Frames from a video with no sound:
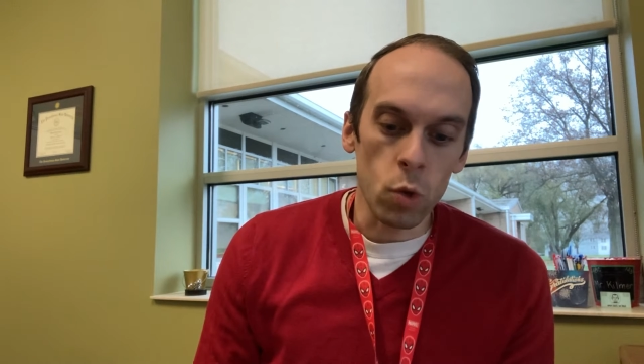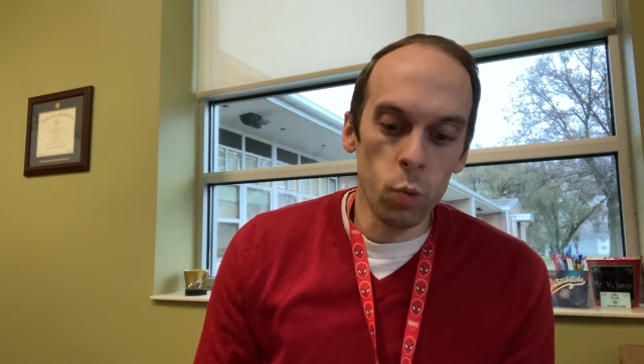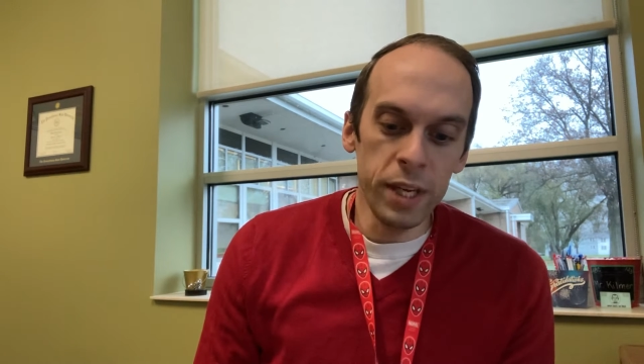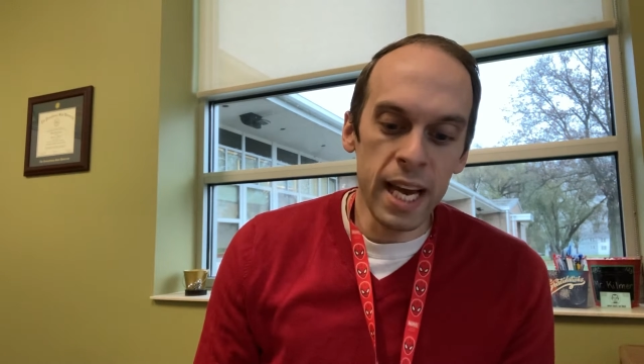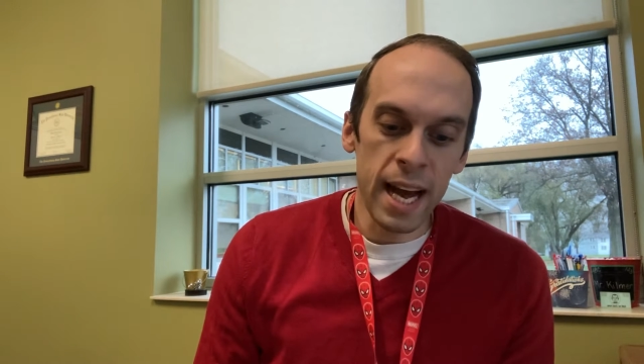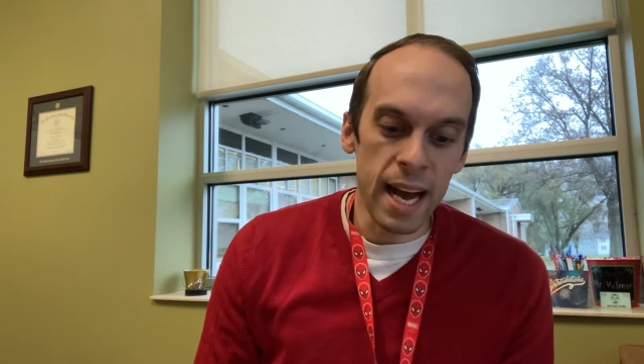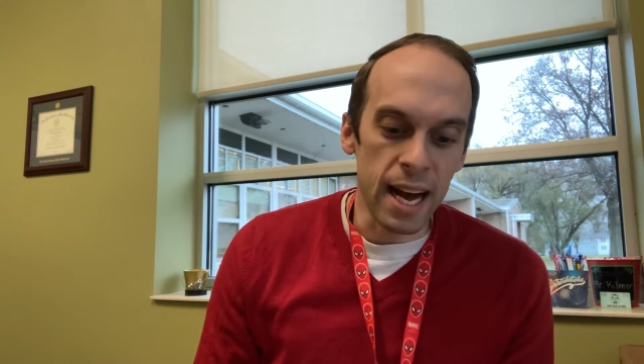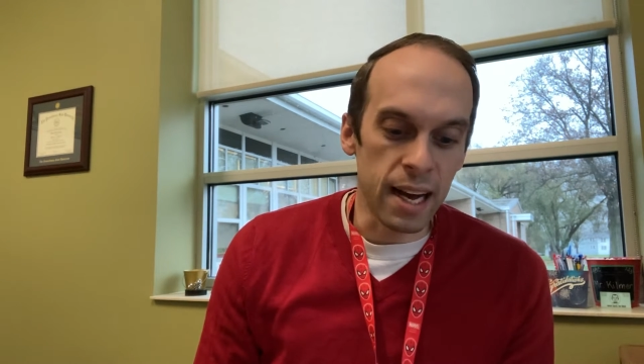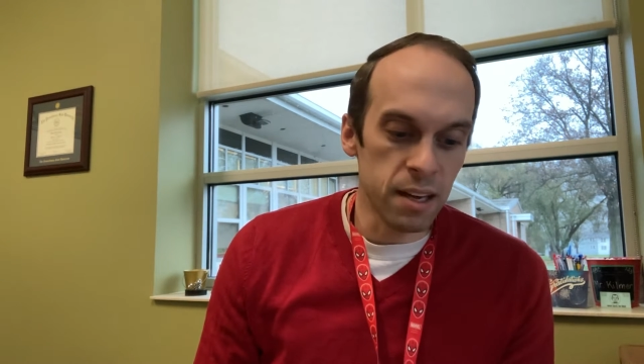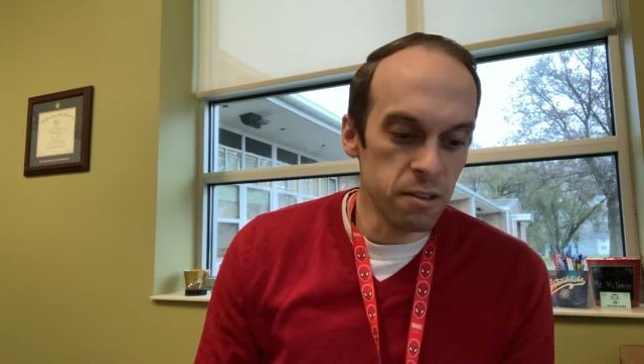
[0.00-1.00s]
we
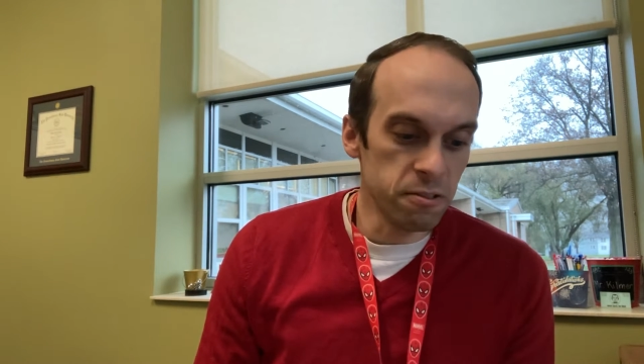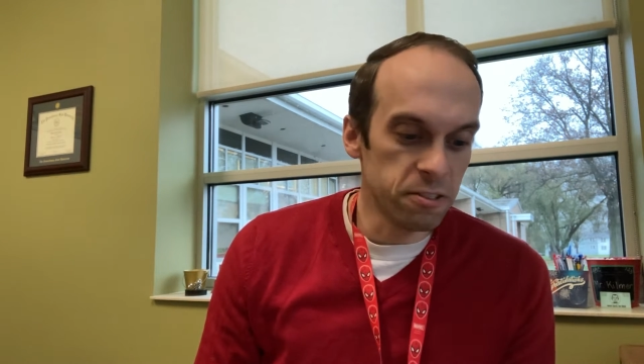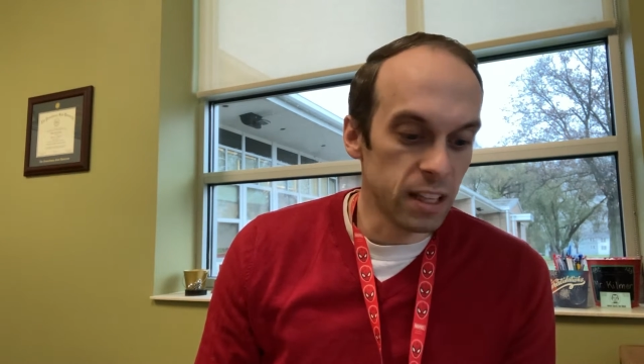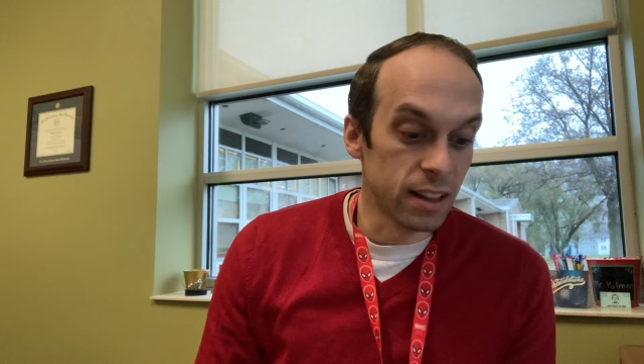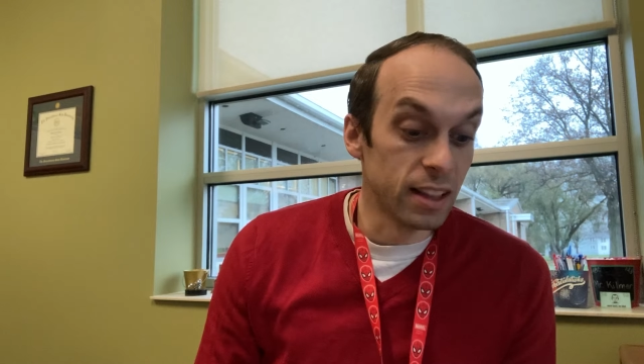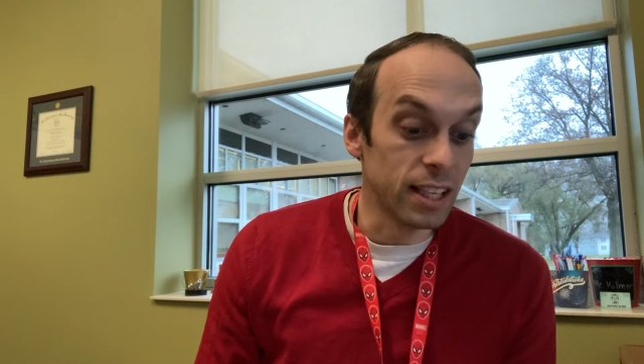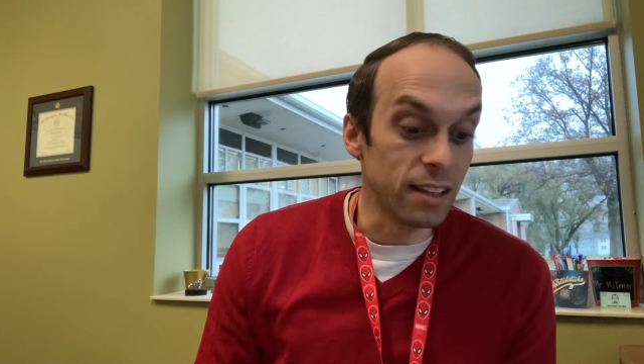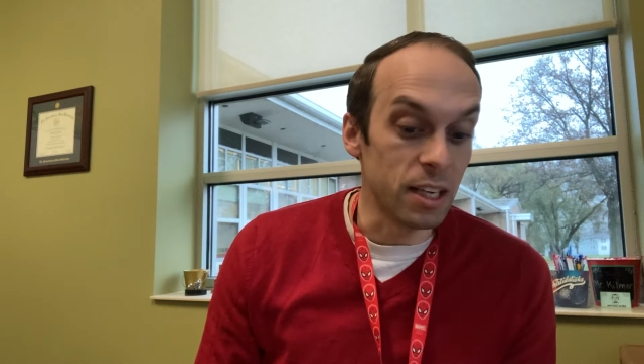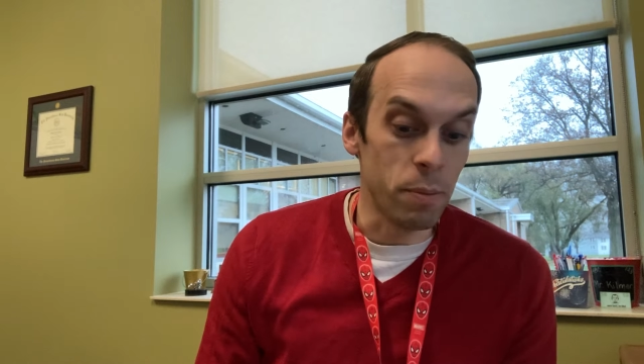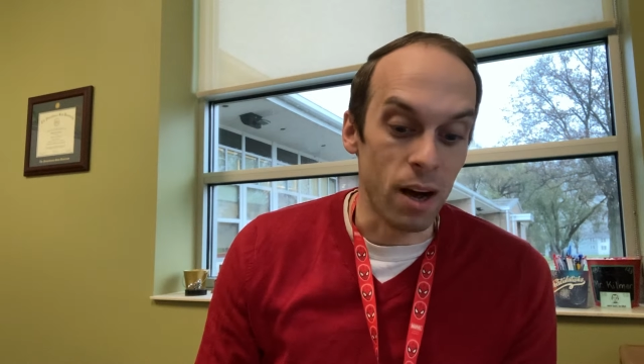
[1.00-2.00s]
have
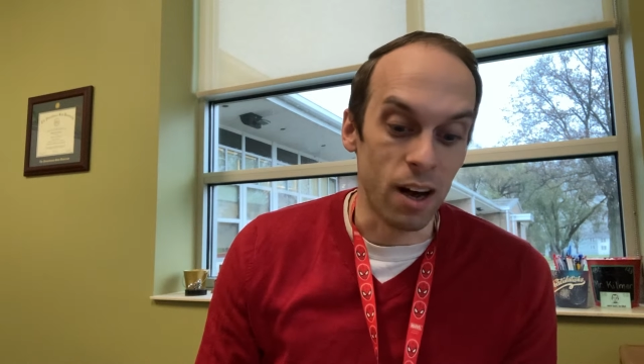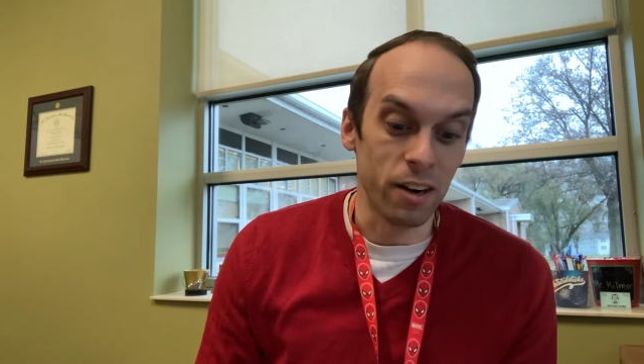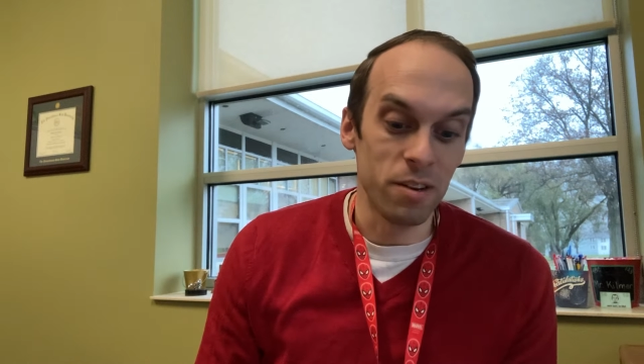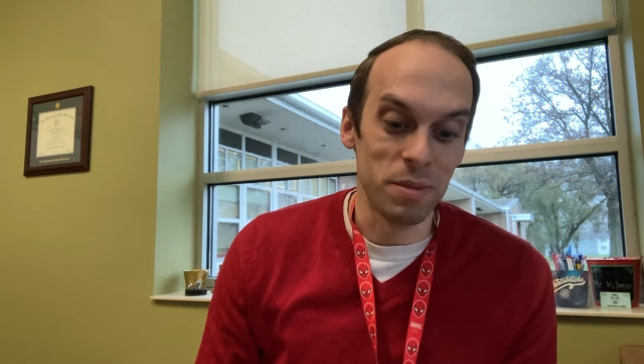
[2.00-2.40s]
Lily Potter,